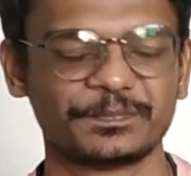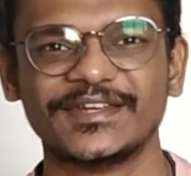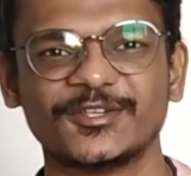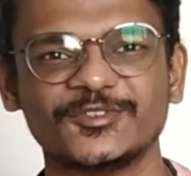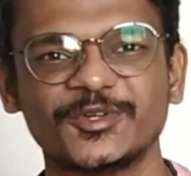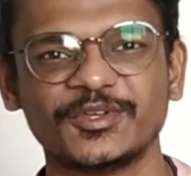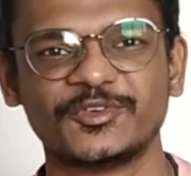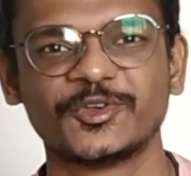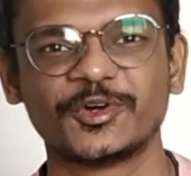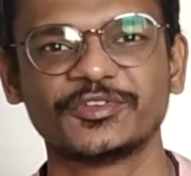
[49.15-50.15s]
It also
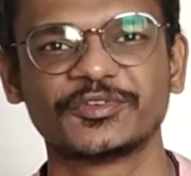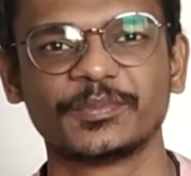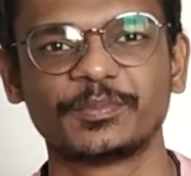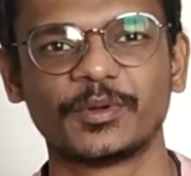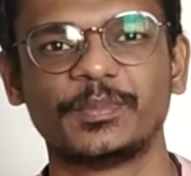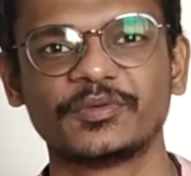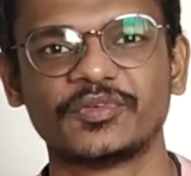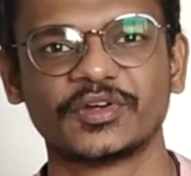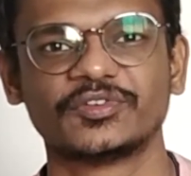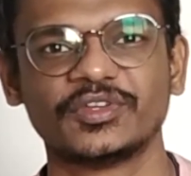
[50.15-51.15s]
ensures proper
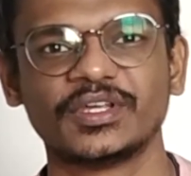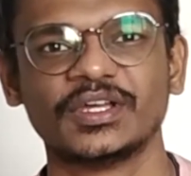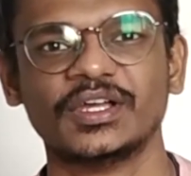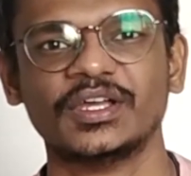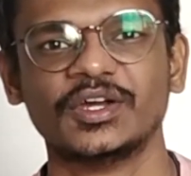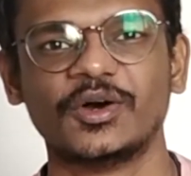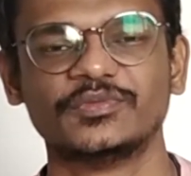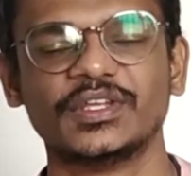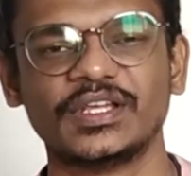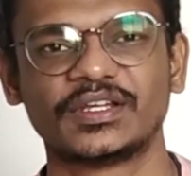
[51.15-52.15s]
functioning
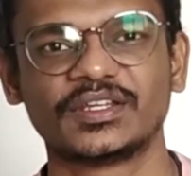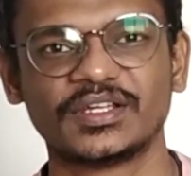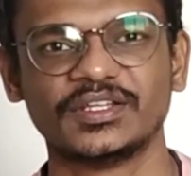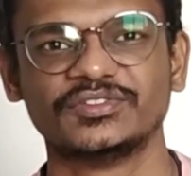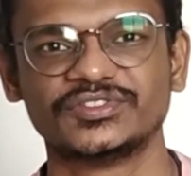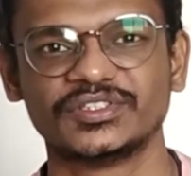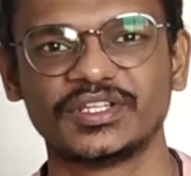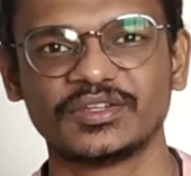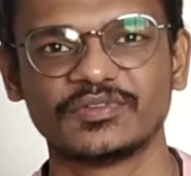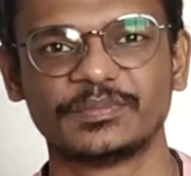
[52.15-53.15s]
of the electrical
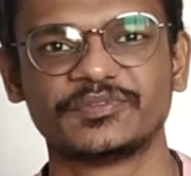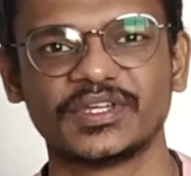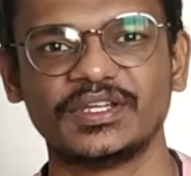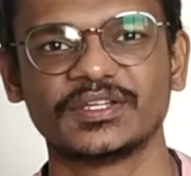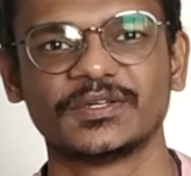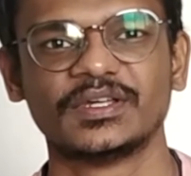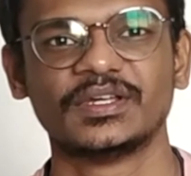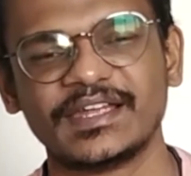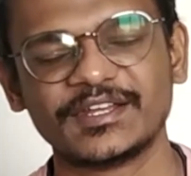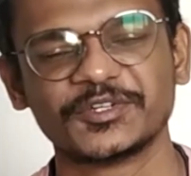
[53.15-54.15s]
engineering website
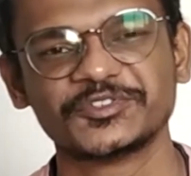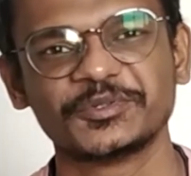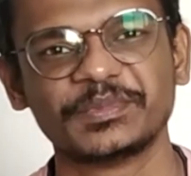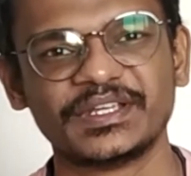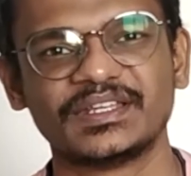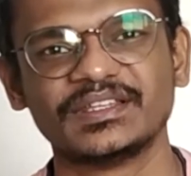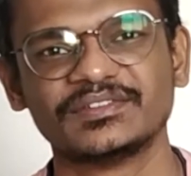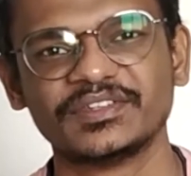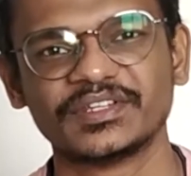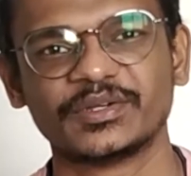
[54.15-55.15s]
and also
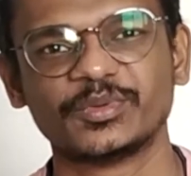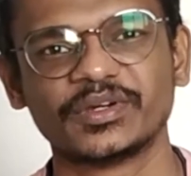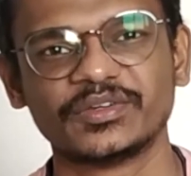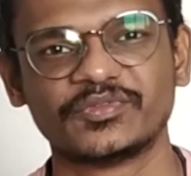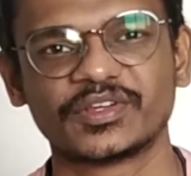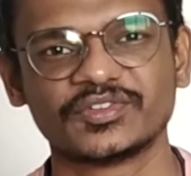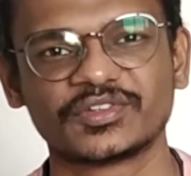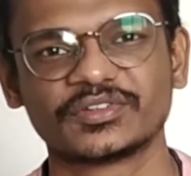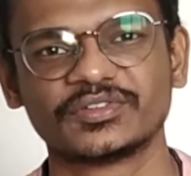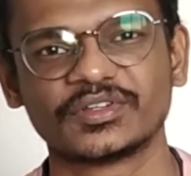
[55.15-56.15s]
maintains the network
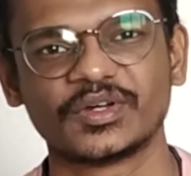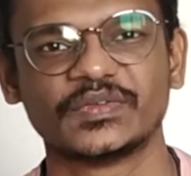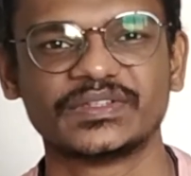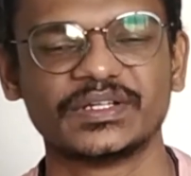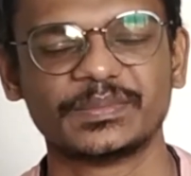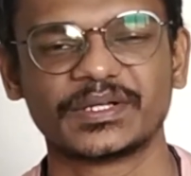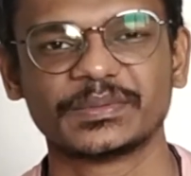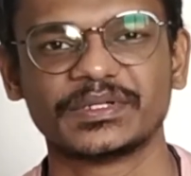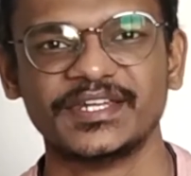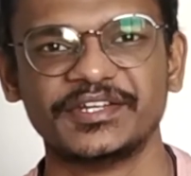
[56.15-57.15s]
infrastructure of the department.